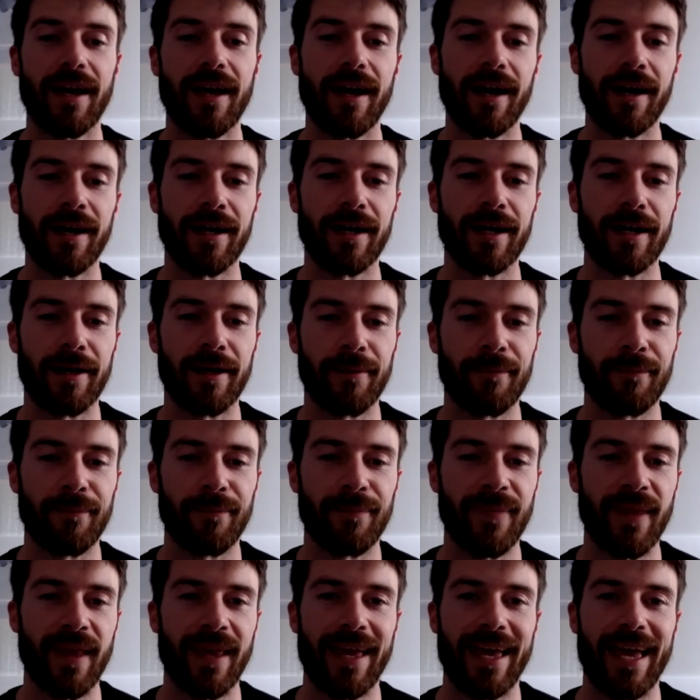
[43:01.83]

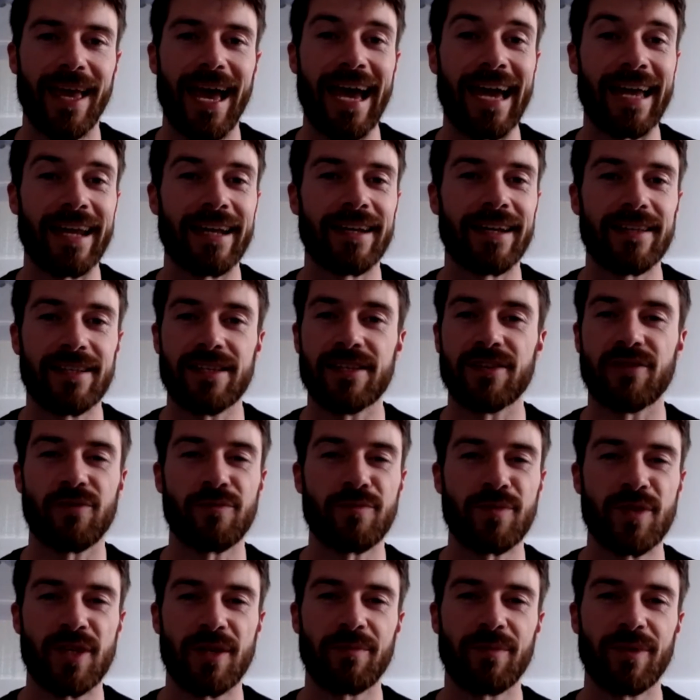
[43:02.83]
And this is
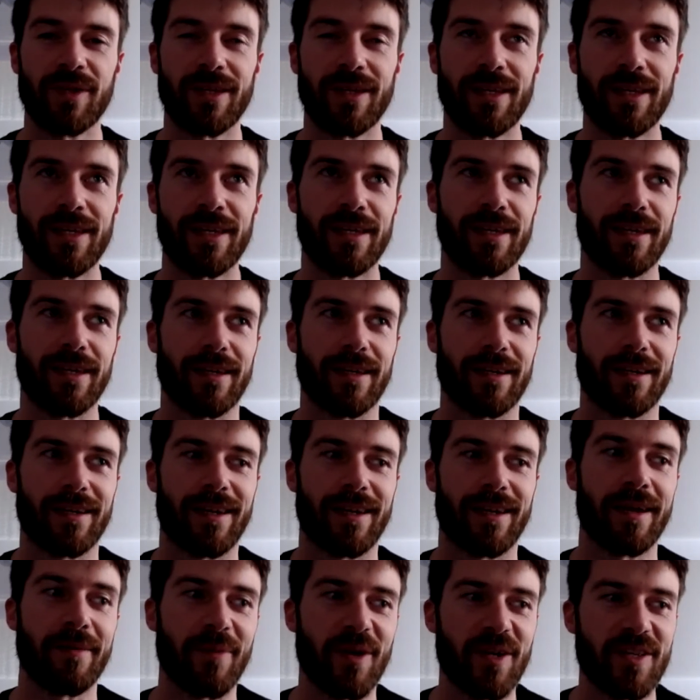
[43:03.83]
from somebody
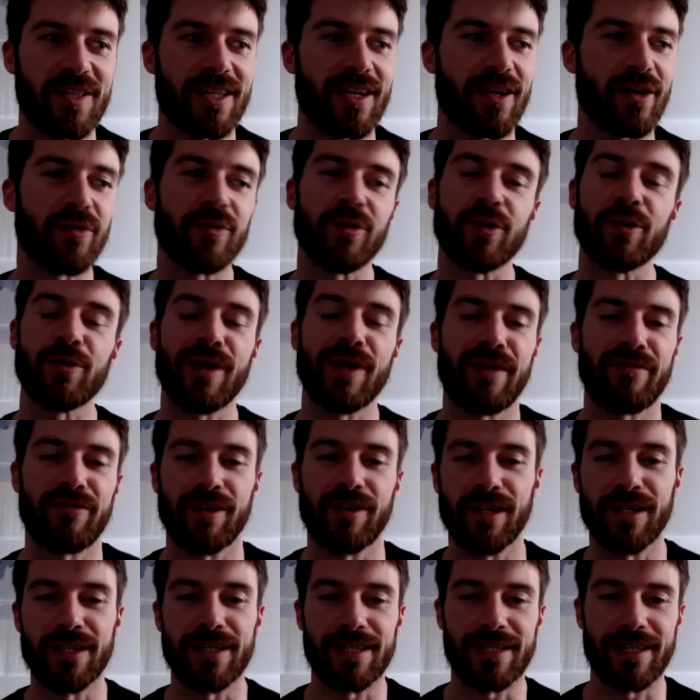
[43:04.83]
like myself who never
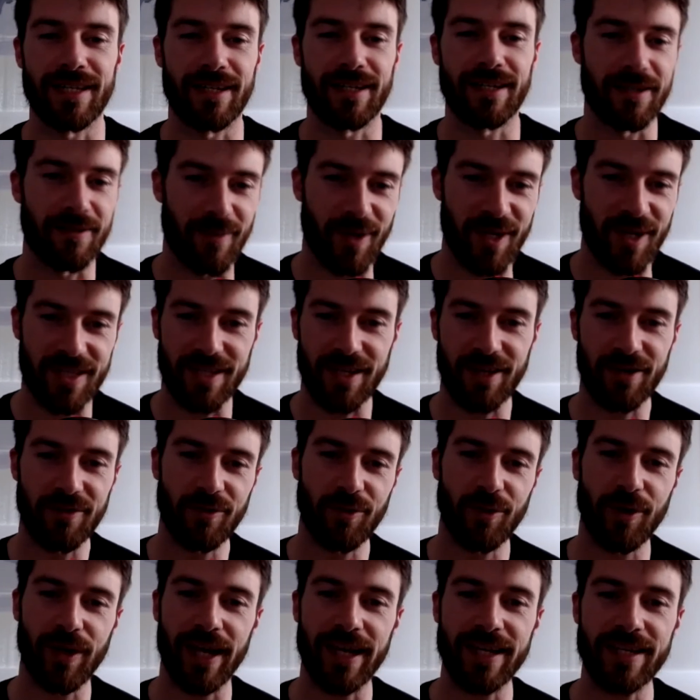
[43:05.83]
considered myself
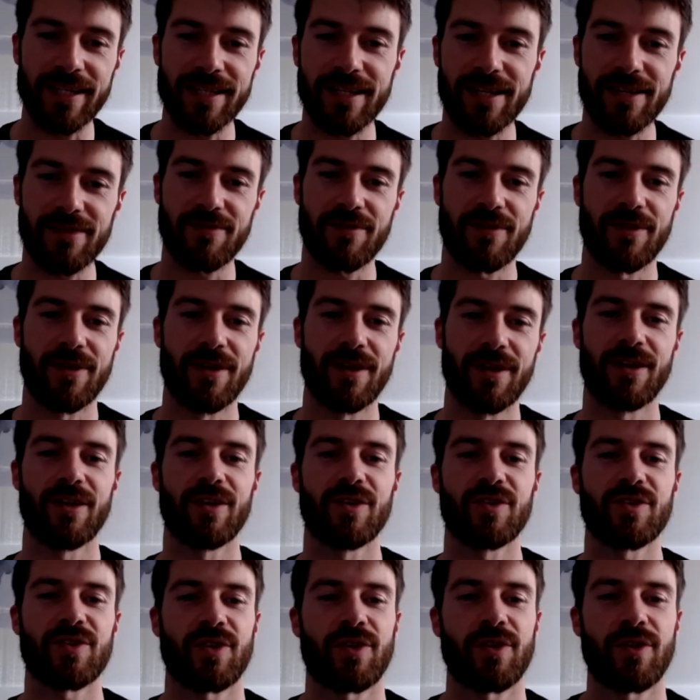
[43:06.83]
creative.
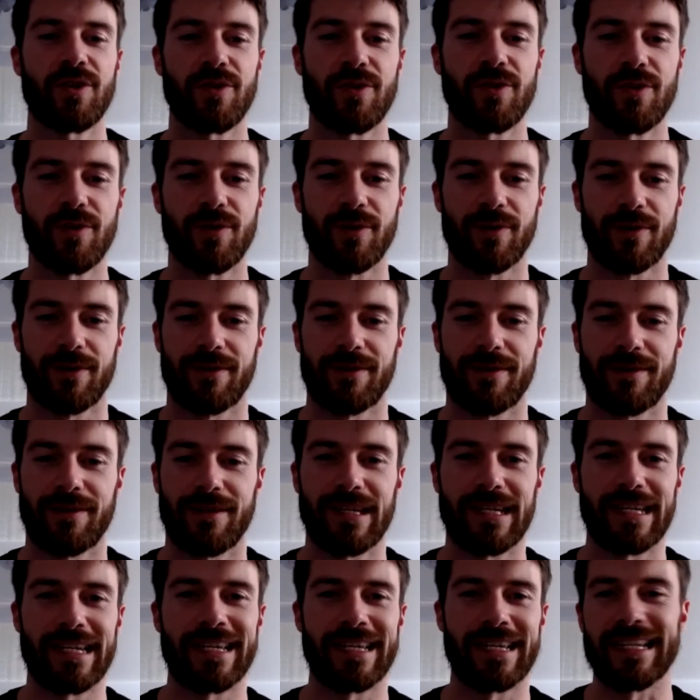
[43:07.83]
So
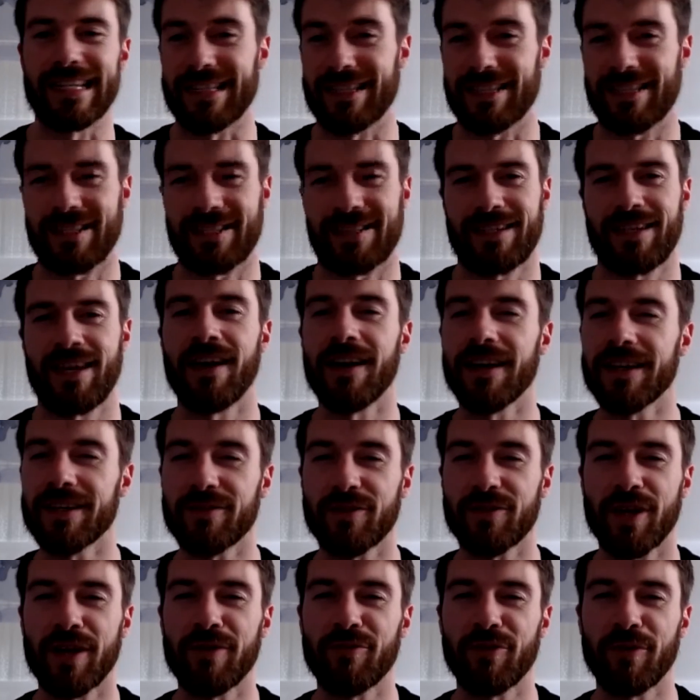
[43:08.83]
it's kind
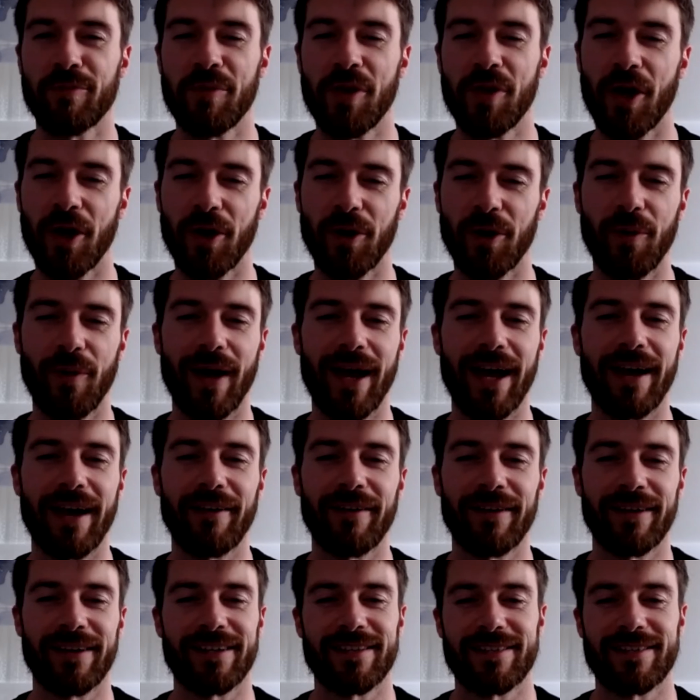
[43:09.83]
of come from
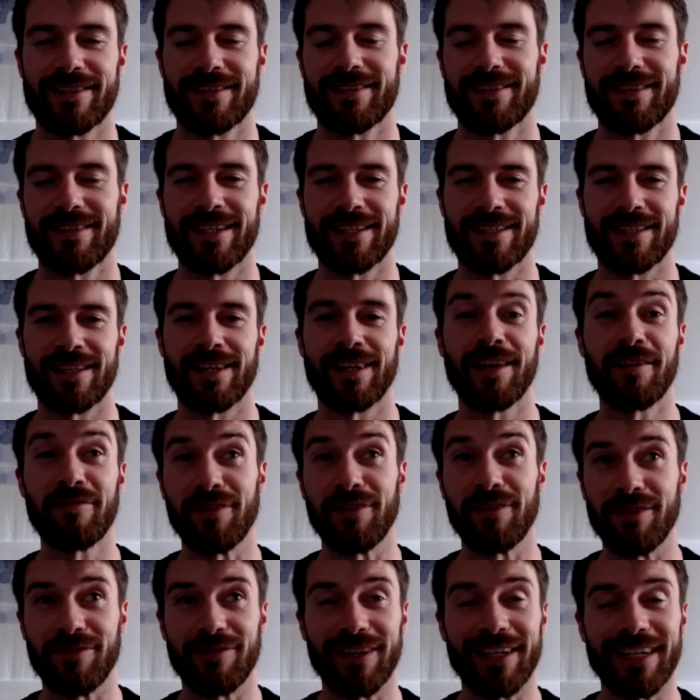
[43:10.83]
nowhere, and it's a
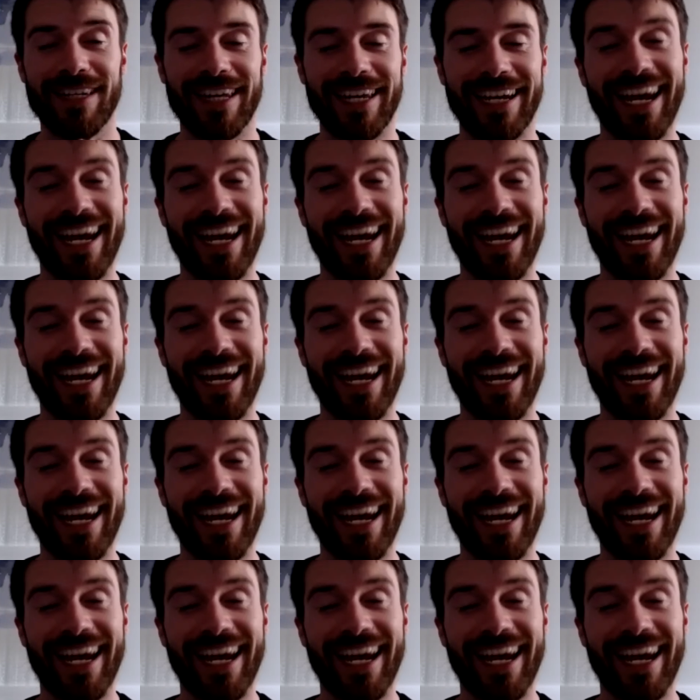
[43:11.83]
lovely feeling.